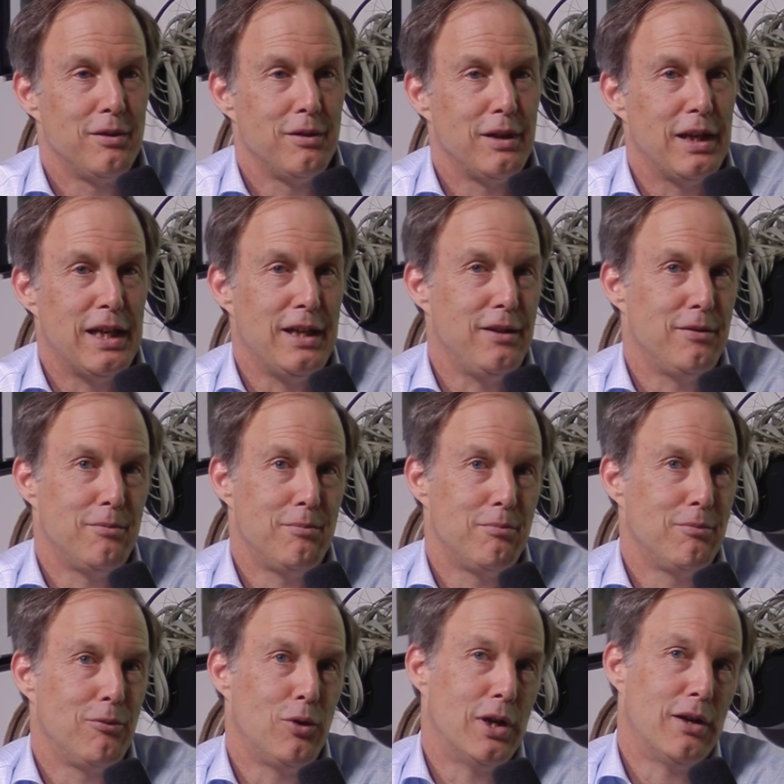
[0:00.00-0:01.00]

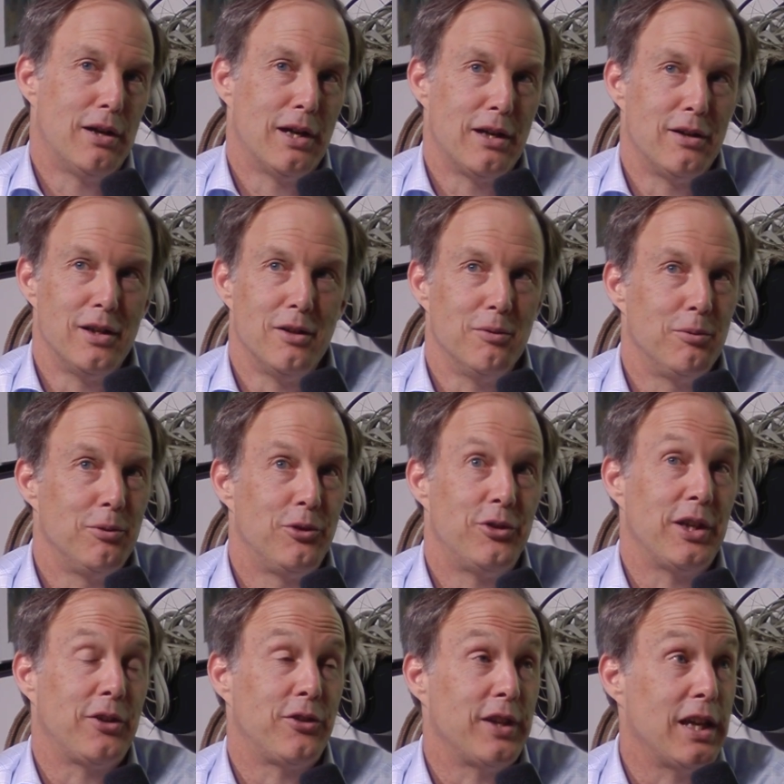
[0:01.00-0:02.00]

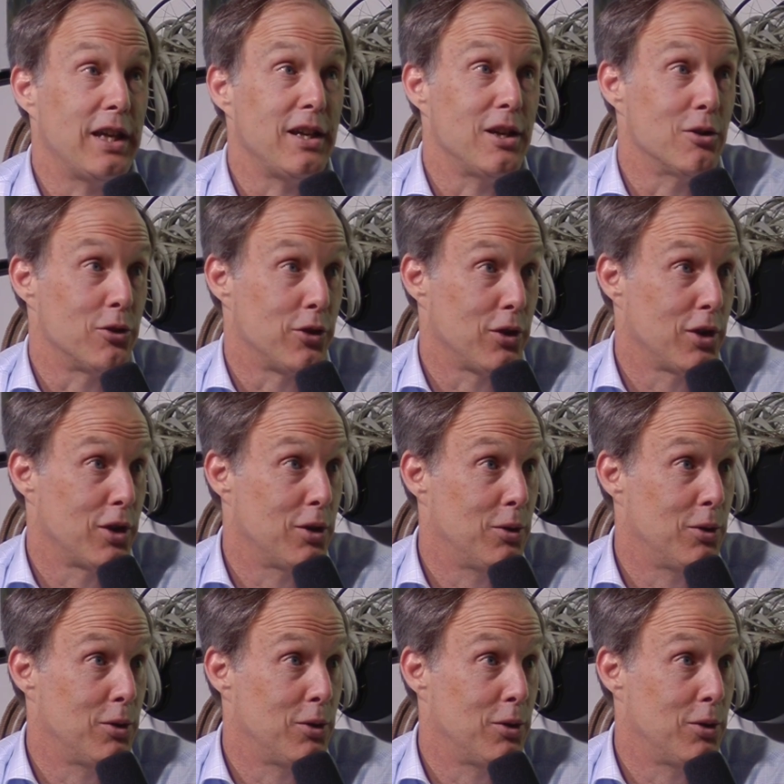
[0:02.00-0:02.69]
6 to 8 years ago.